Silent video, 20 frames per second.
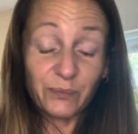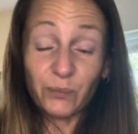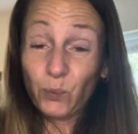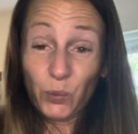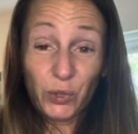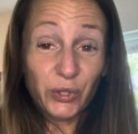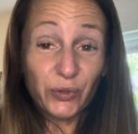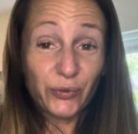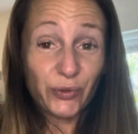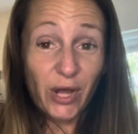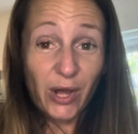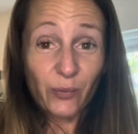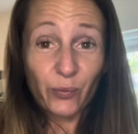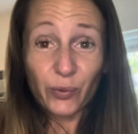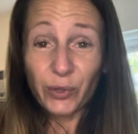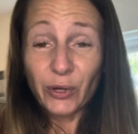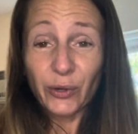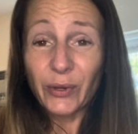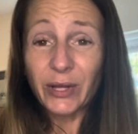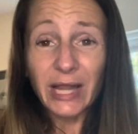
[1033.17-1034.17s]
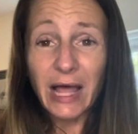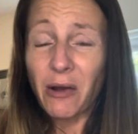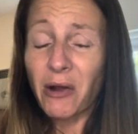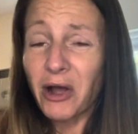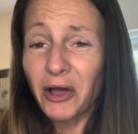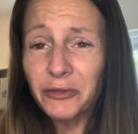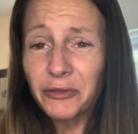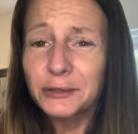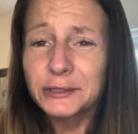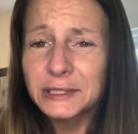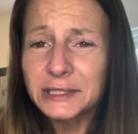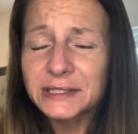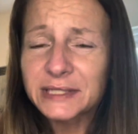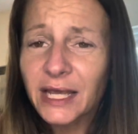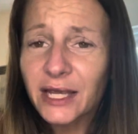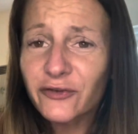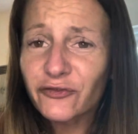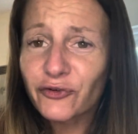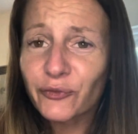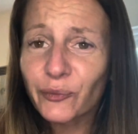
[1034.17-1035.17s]
We do not we don't allow others to
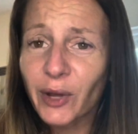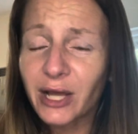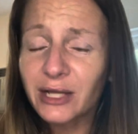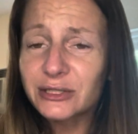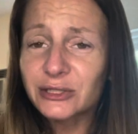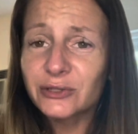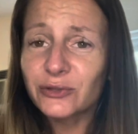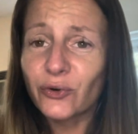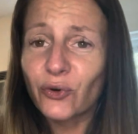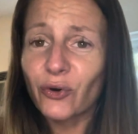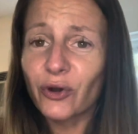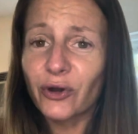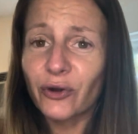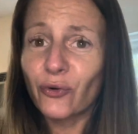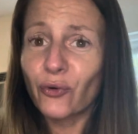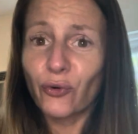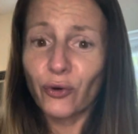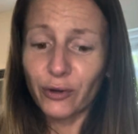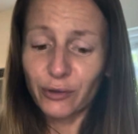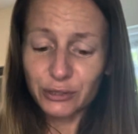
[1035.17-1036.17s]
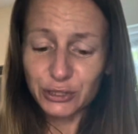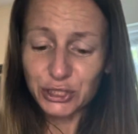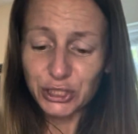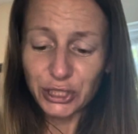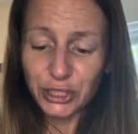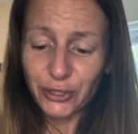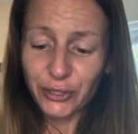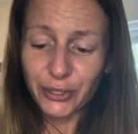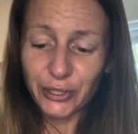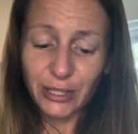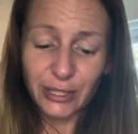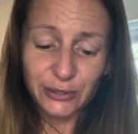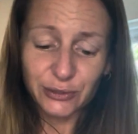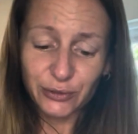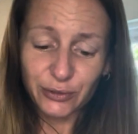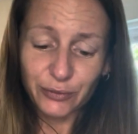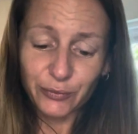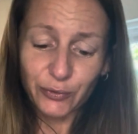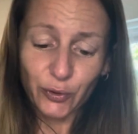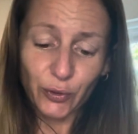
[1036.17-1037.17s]
take from us or or cheat on us
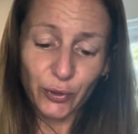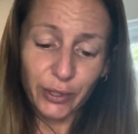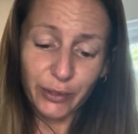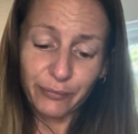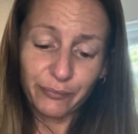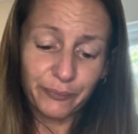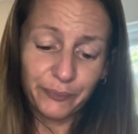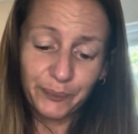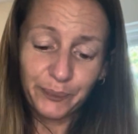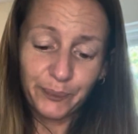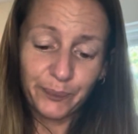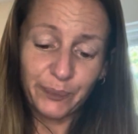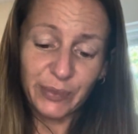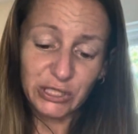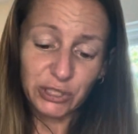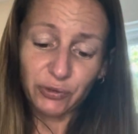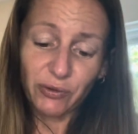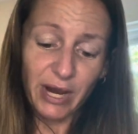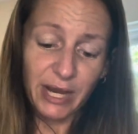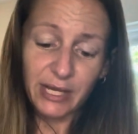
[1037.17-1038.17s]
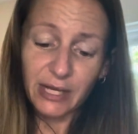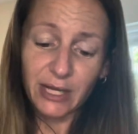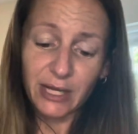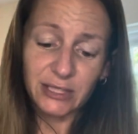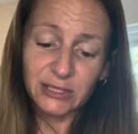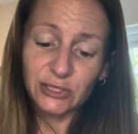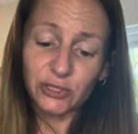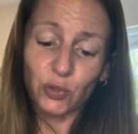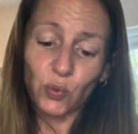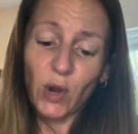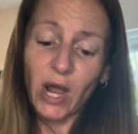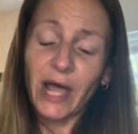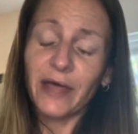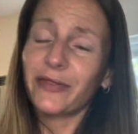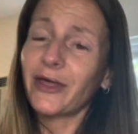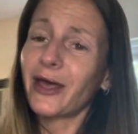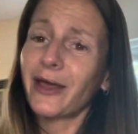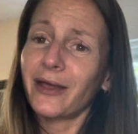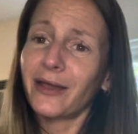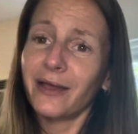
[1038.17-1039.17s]
or or betray us. So why
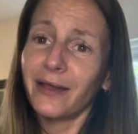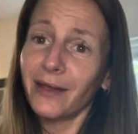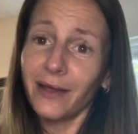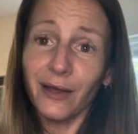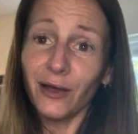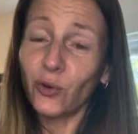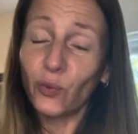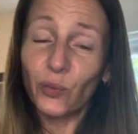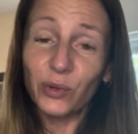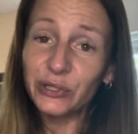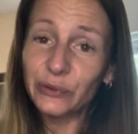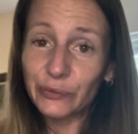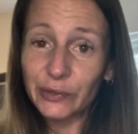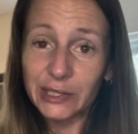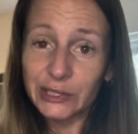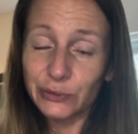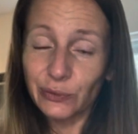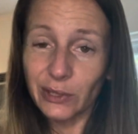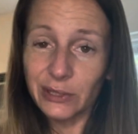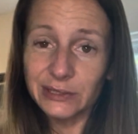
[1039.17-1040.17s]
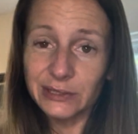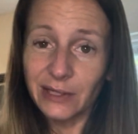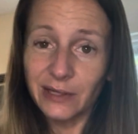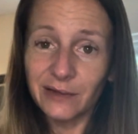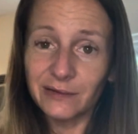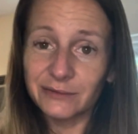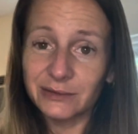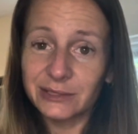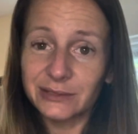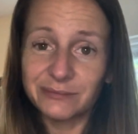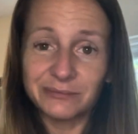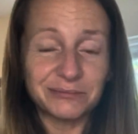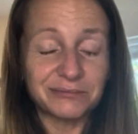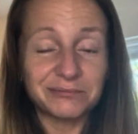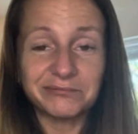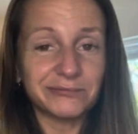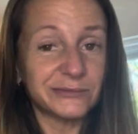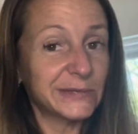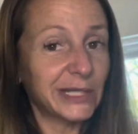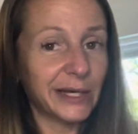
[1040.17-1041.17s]
the hell are we doing it to ourselves?
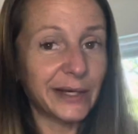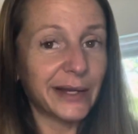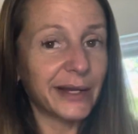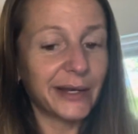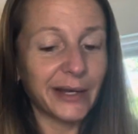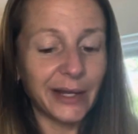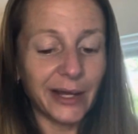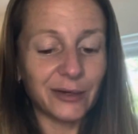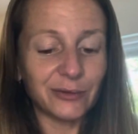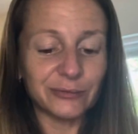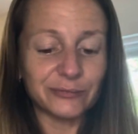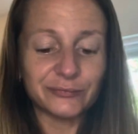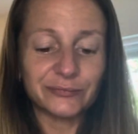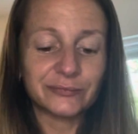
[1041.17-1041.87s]
No, no, no.